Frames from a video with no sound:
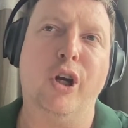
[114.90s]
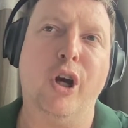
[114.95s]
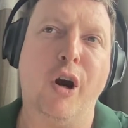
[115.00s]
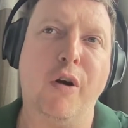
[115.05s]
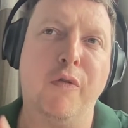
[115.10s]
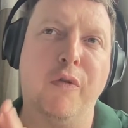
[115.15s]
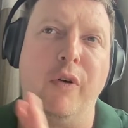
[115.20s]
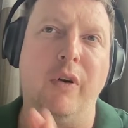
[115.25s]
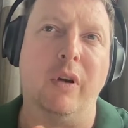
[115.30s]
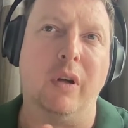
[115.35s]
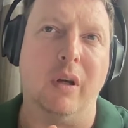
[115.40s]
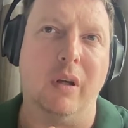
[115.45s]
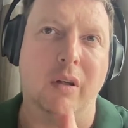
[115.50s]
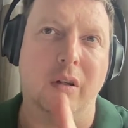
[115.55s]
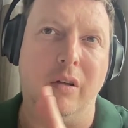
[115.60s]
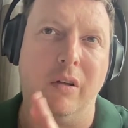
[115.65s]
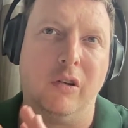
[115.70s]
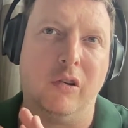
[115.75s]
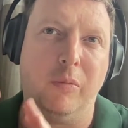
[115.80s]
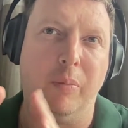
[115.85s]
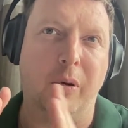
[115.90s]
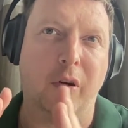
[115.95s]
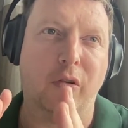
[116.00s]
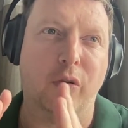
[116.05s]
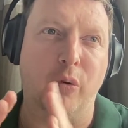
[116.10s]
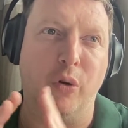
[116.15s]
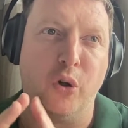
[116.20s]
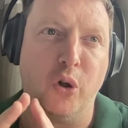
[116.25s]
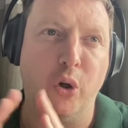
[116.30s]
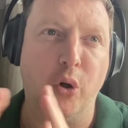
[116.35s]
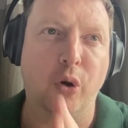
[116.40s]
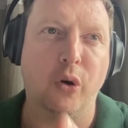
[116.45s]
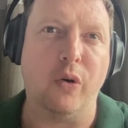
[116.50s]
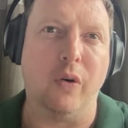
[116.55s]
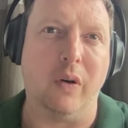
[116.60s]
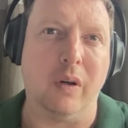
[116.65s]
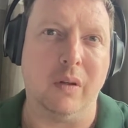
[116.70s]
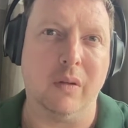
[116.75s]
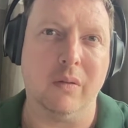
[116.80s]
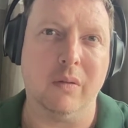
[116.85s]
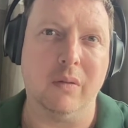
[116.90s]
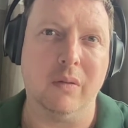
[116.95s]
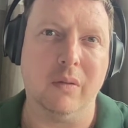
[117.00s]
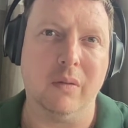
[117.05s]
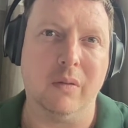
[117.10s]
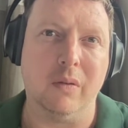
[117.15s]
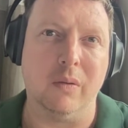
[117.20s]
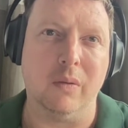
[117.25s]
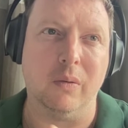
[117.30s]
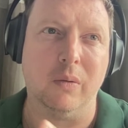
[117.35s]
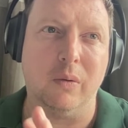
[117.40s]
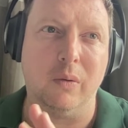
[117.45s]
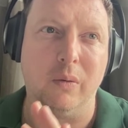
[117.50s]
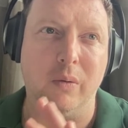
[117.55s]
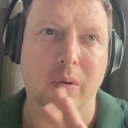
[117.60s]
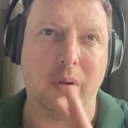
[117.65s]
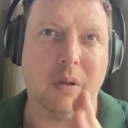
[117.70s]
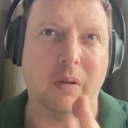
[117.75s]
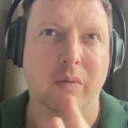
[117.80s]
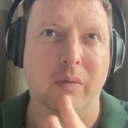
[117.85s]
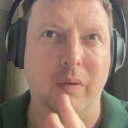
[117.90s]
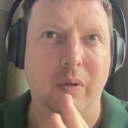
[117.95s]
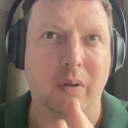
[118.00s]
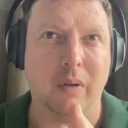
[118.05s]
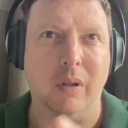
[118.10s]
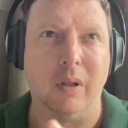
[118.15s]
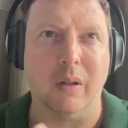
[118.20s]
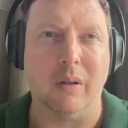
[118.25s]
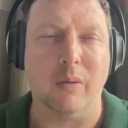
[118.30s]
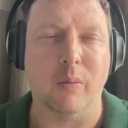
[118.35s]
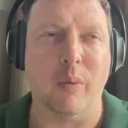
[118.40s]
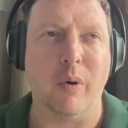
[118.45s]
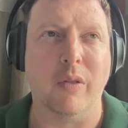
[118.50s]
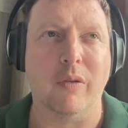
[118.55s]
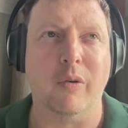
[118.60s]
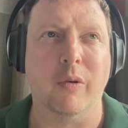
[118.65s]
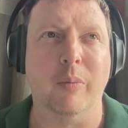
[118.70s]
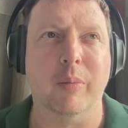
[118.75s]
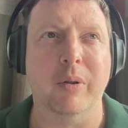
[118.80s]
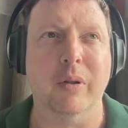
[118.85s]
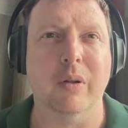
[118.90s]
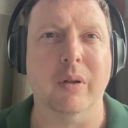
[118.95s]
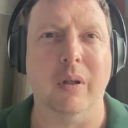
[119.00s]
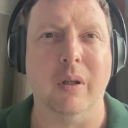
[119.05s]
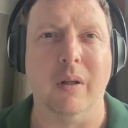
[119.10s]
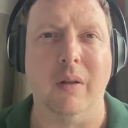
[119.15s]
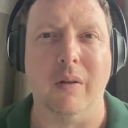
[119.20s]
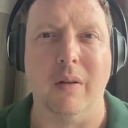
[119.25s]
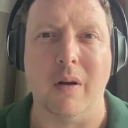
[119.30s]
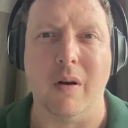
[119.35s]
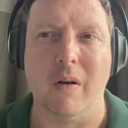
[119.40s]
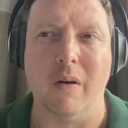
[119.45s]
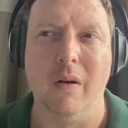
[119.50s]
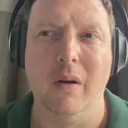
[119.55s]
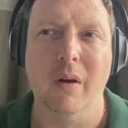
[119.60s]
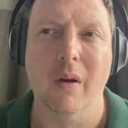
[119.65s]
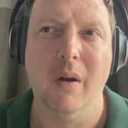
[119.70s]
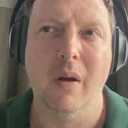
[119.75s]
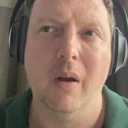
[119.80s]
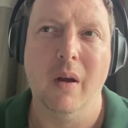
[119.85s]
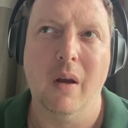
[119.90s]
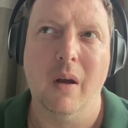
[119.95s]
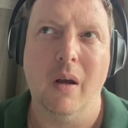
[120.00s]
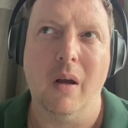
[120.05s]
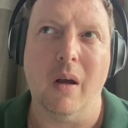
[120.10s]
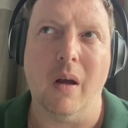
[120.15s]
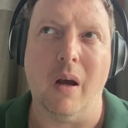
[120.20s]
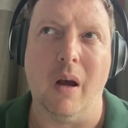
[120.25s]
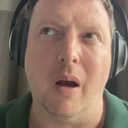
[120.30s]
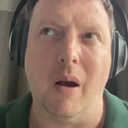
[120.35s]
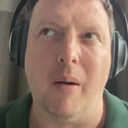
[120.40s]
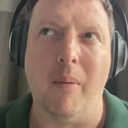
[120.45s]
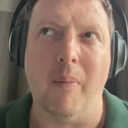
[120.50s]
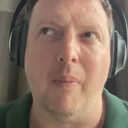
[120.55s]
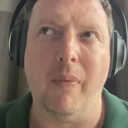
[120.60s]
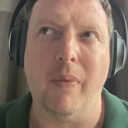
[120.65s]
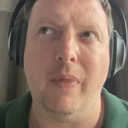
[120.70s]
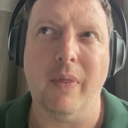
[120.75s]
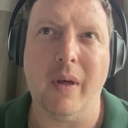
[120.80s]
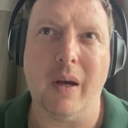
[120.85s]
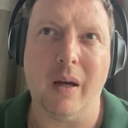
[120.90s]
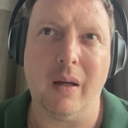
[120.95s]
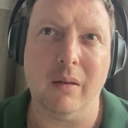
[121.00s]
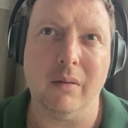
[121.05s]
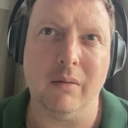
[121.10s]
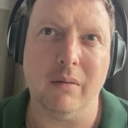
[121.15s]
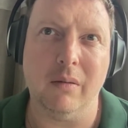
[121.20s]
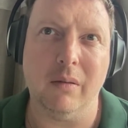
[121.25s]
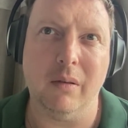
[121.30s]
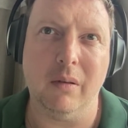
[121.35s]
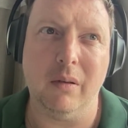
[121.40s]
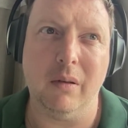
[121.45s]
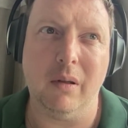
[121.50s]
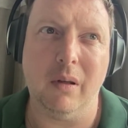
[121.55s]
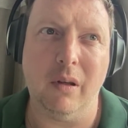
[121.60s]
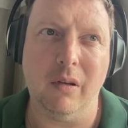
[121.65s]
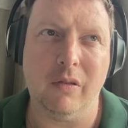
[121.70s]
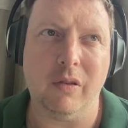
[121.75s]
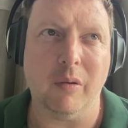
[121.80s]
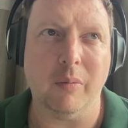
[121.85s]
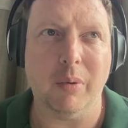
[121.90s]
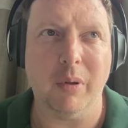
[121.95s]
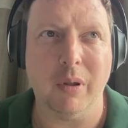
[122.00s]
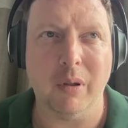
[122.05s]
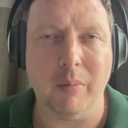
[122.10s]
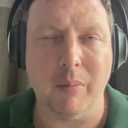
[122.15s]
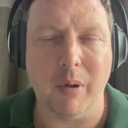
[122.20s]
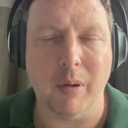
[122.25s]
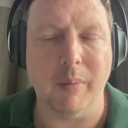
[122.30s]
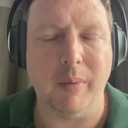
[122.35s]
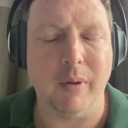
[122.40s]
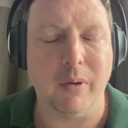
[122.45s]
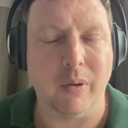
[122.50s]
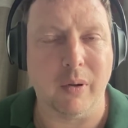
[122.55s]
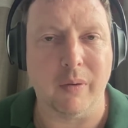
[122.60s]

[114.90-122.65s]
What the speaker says: covering it in a special concrete to kind of get the weatherability in there, that is something that maybe